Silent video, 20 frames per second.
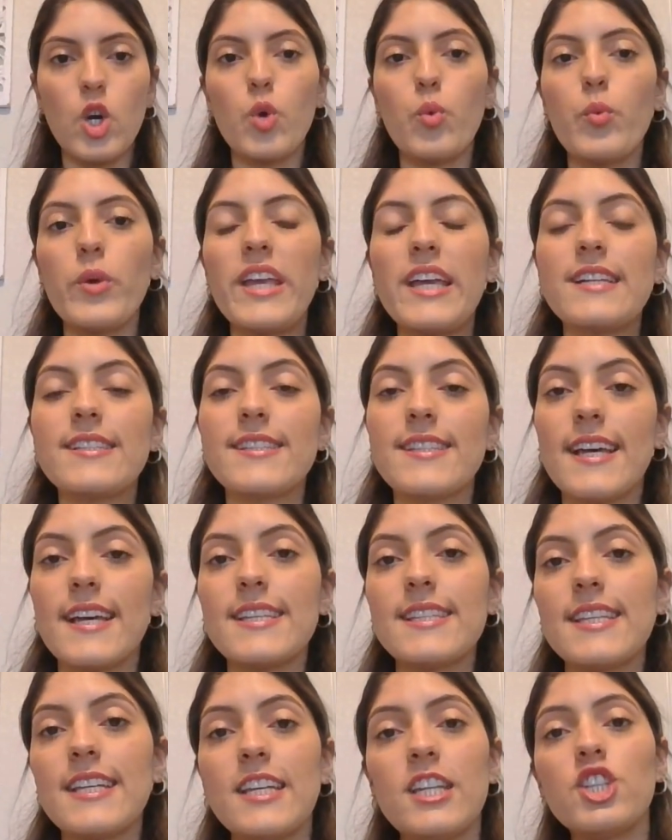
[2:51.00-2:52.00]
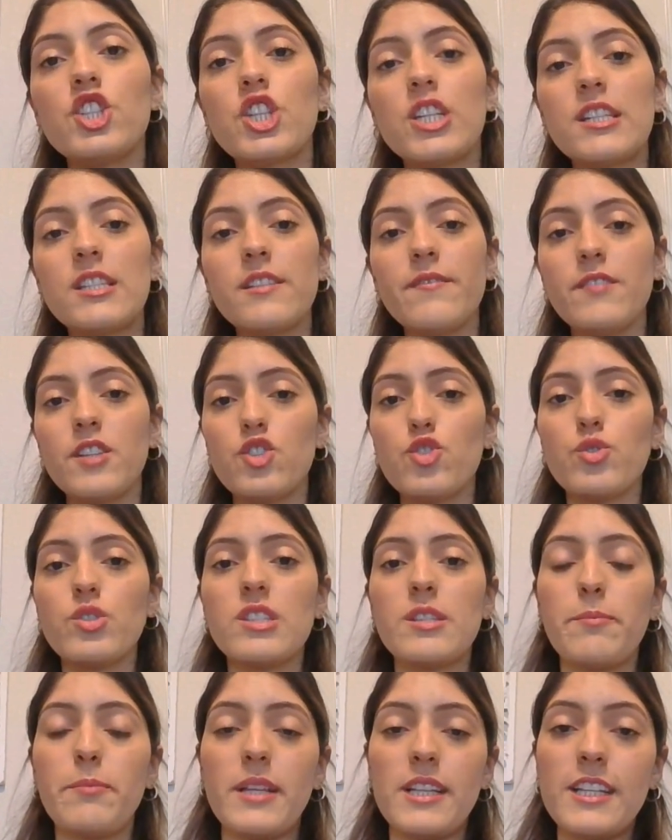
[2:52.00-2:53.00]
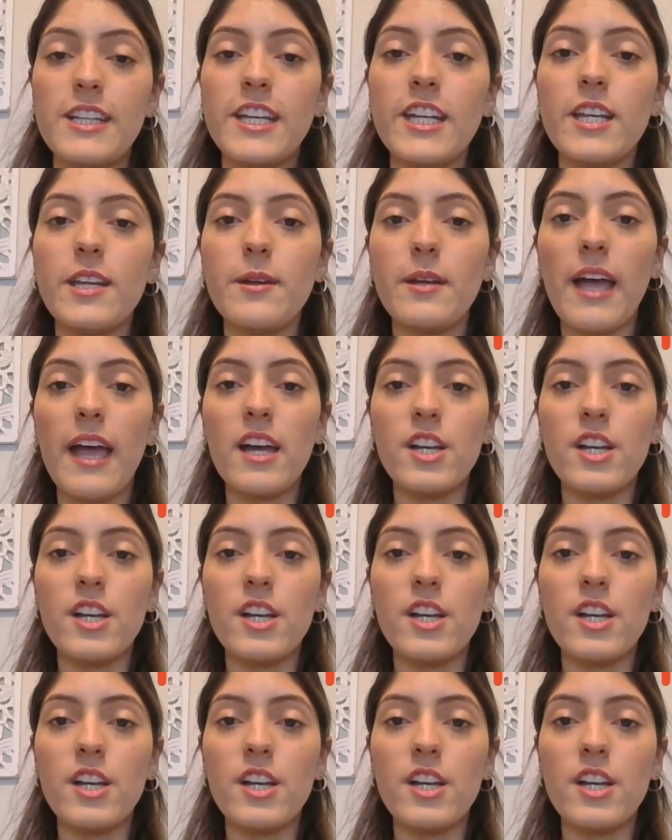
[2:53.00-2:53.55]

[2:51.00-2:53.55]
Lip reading: We assess each individual's ability to